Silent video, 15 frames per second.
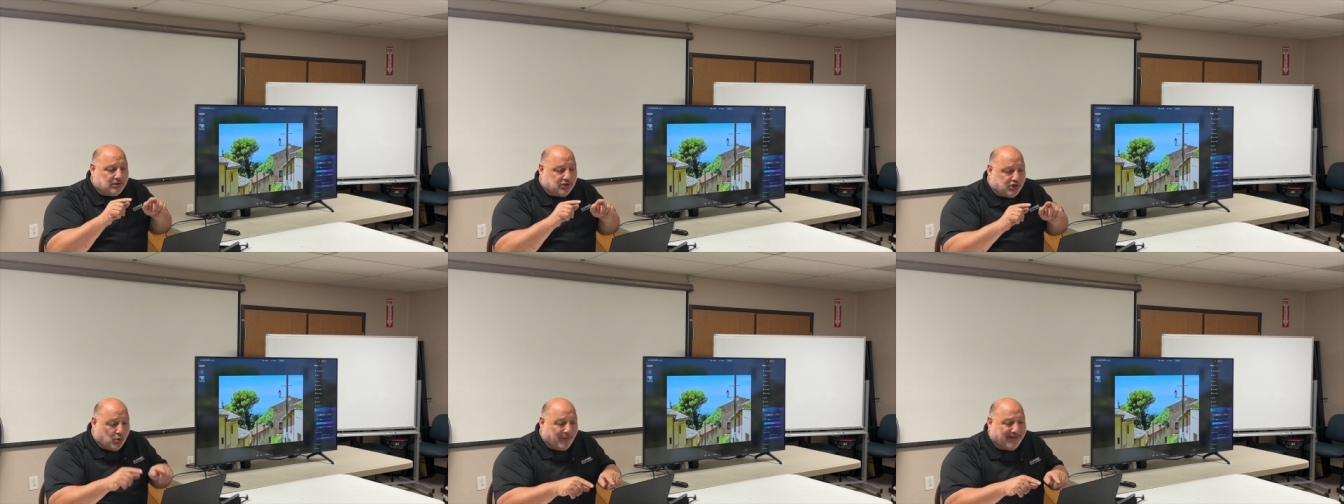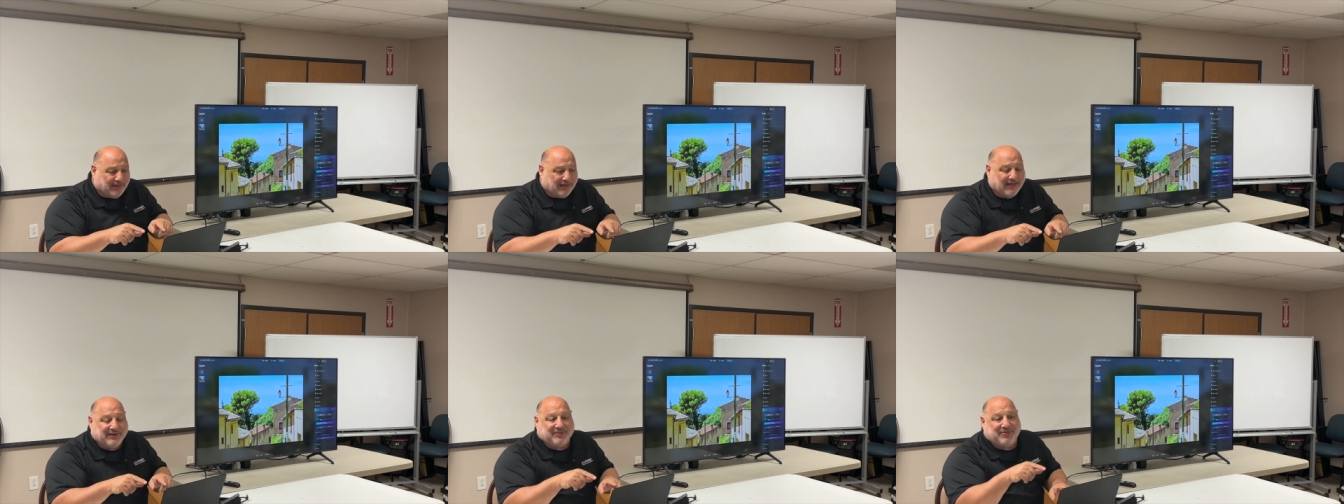Doing it
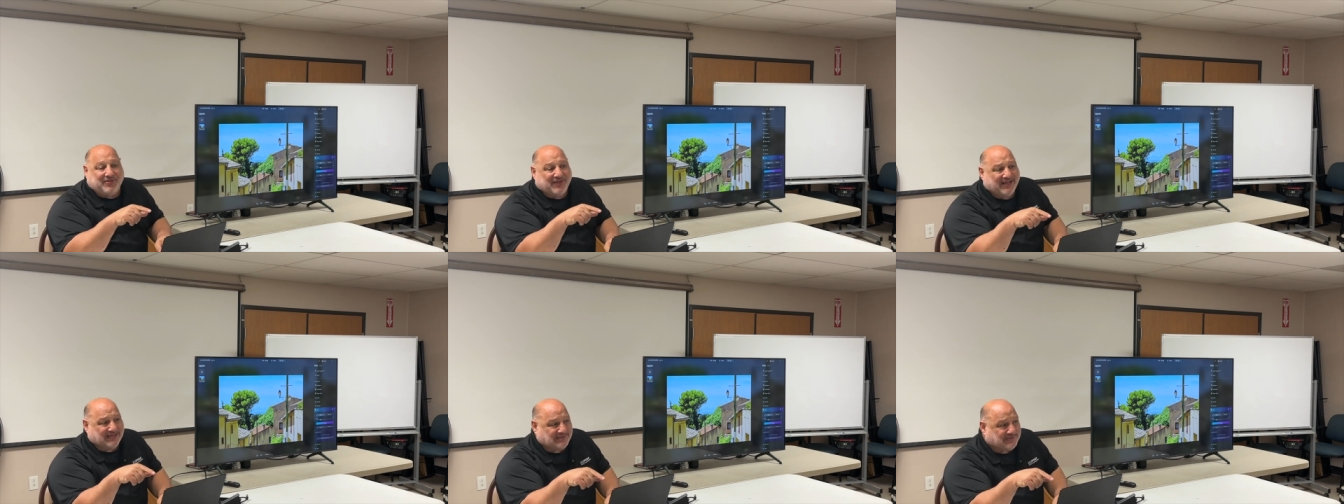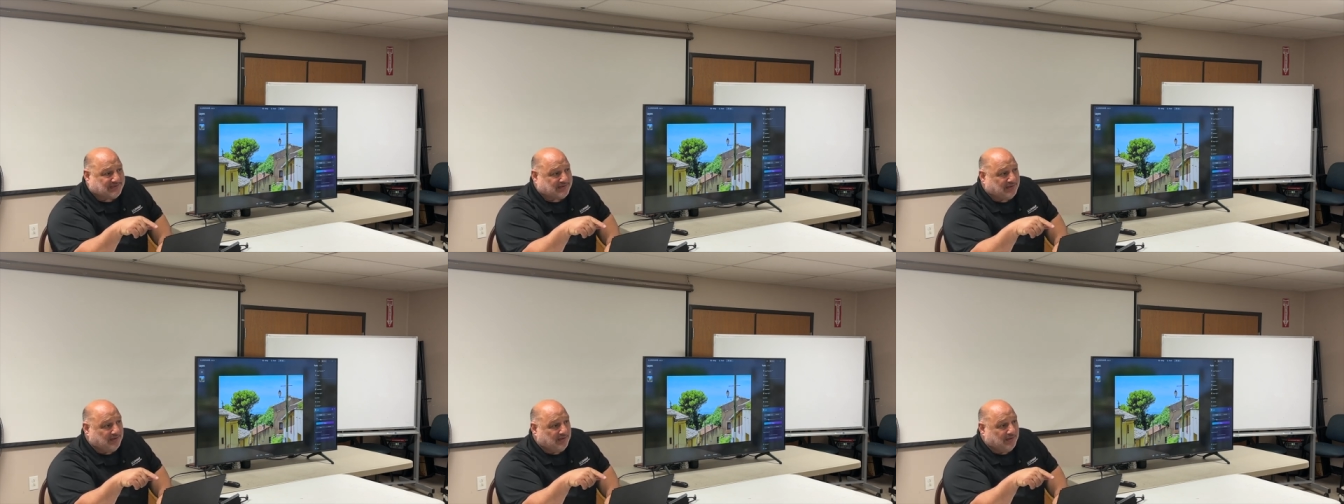like
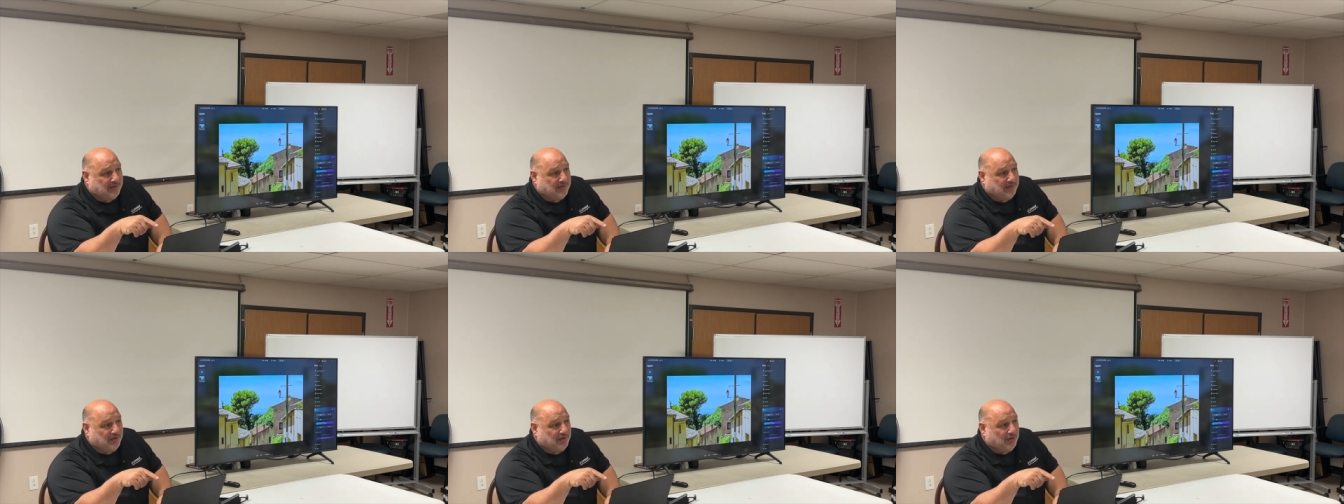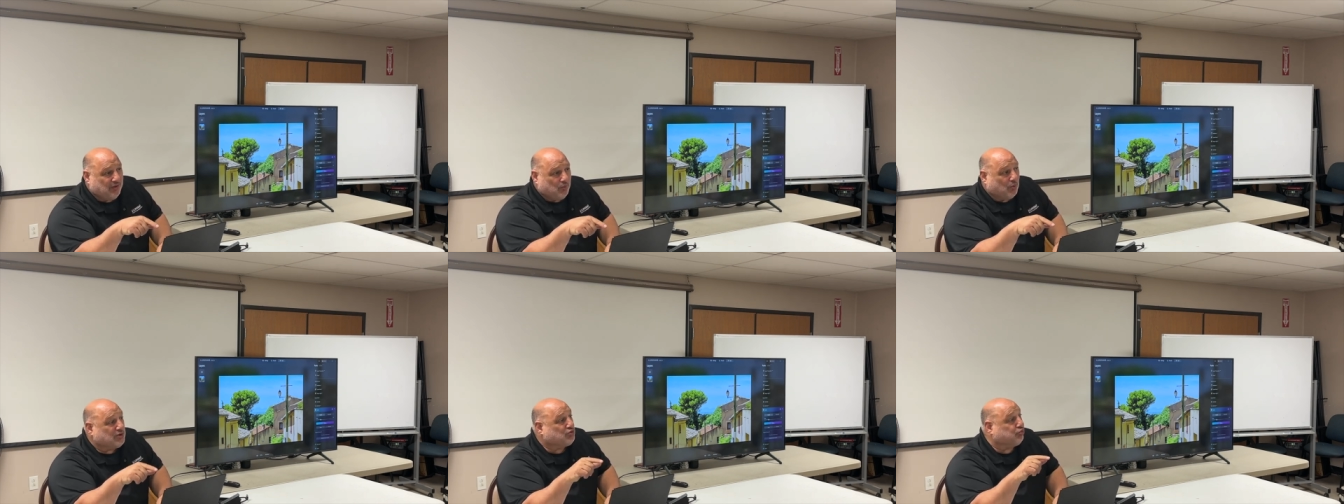this
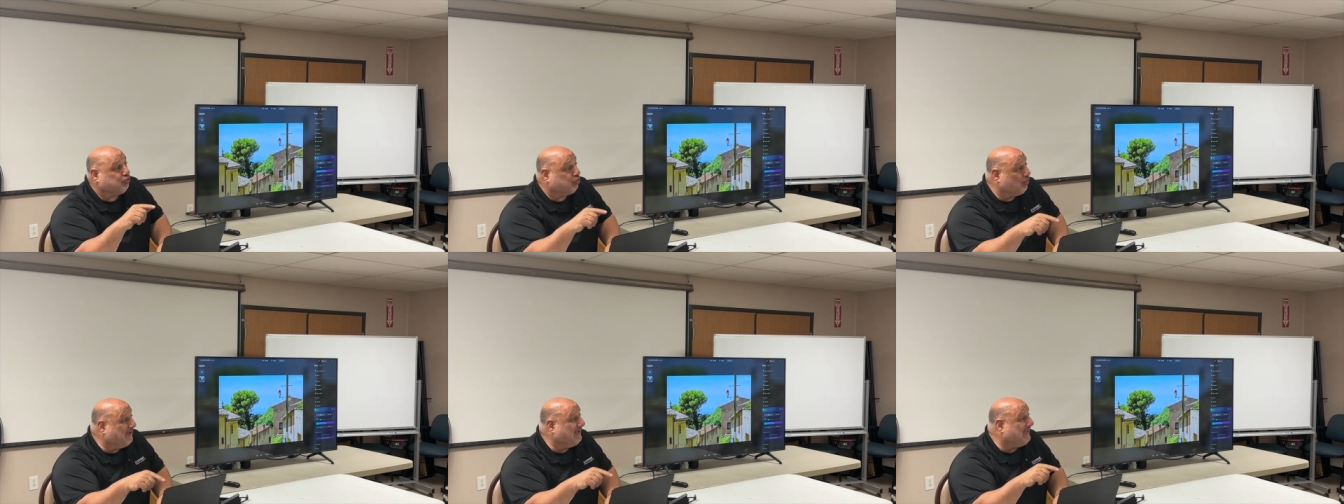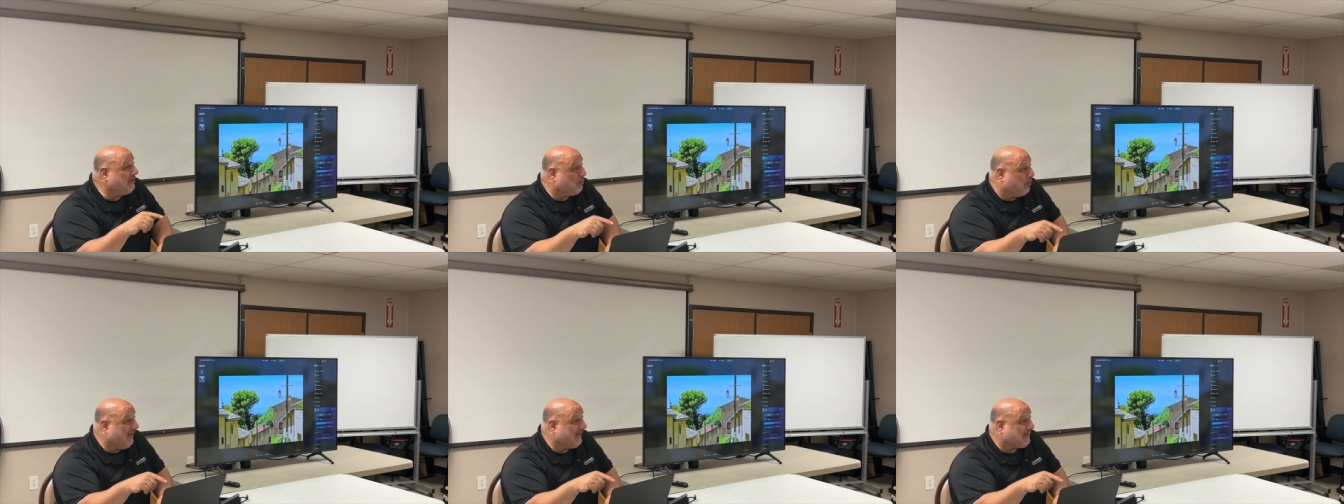was really
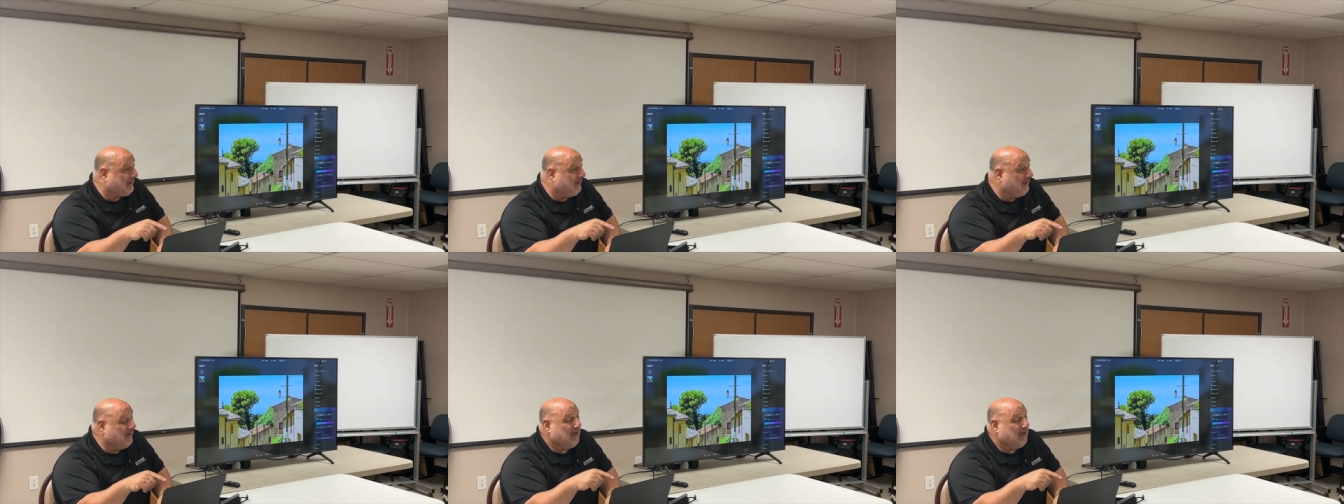quick.